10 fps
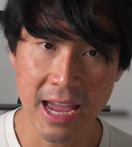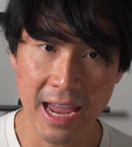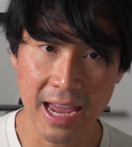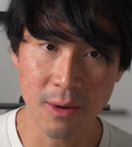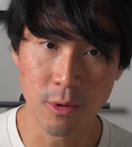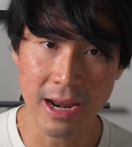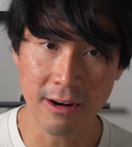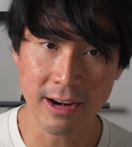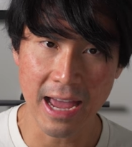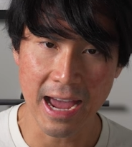And we're now
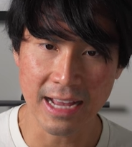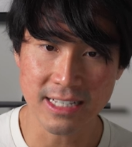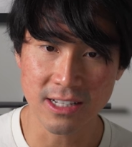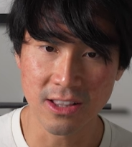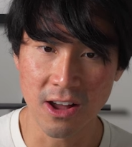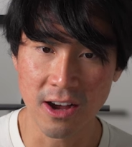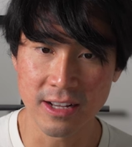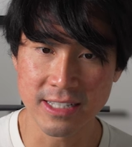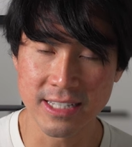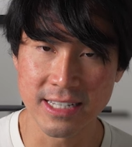gonna ask
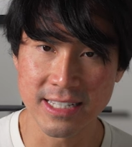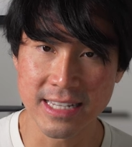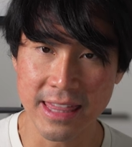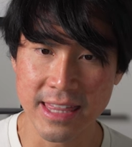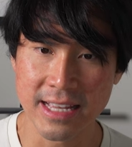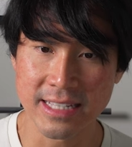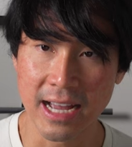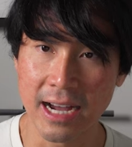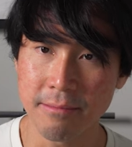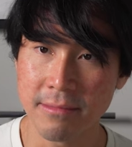Claude to set this
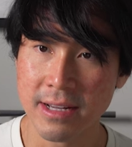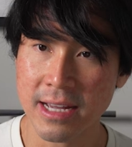up.